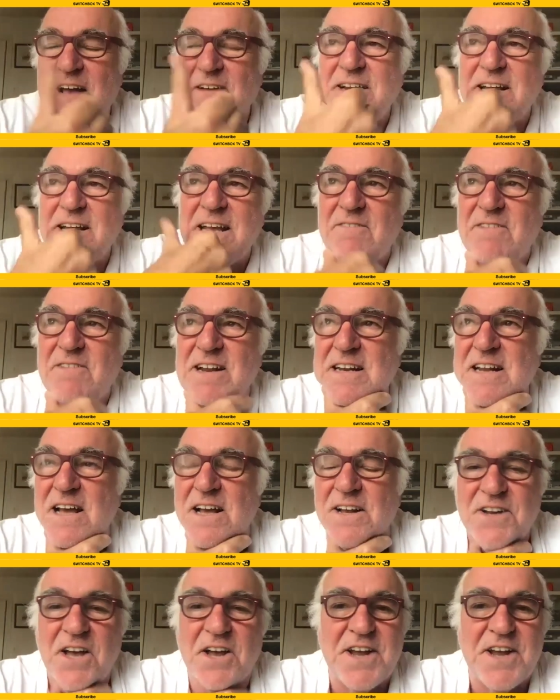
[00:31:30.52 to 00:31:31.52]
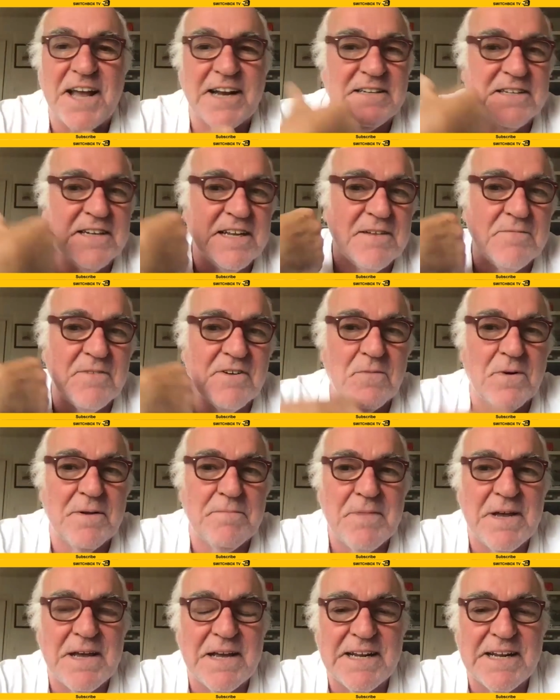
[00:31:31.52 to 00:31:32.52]
here in Nunhead, near with
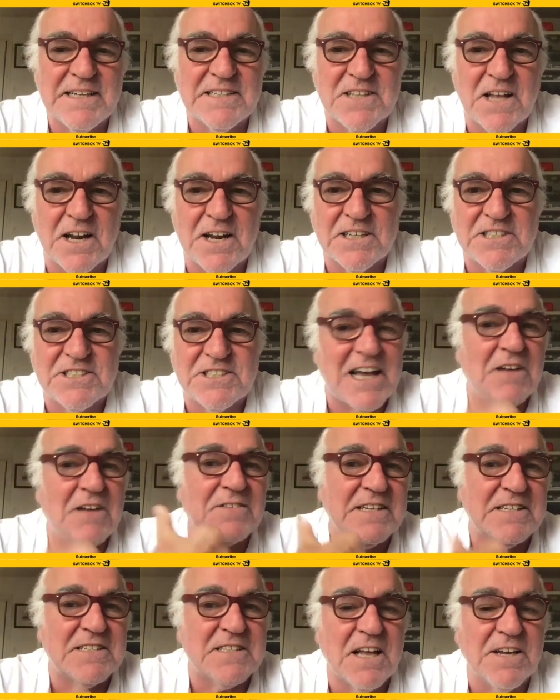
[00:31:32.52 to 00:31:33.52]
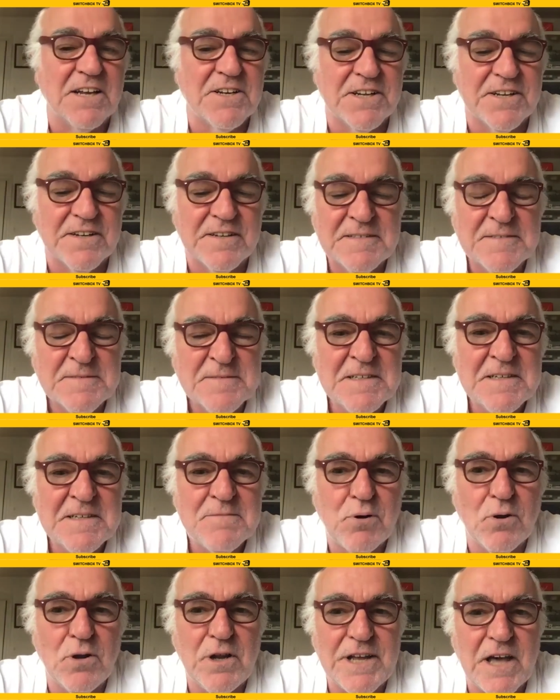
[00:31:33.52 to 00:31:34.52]
me in East Dulwich, South East London.
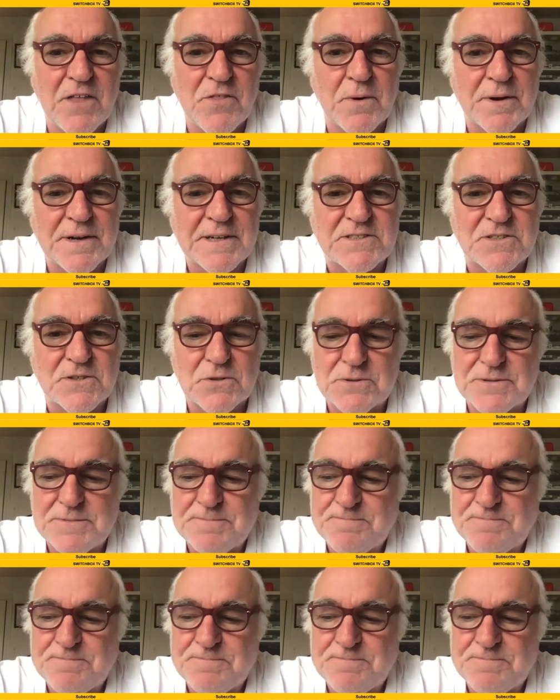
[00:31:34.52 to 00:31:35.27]
Pull the other one, it's called.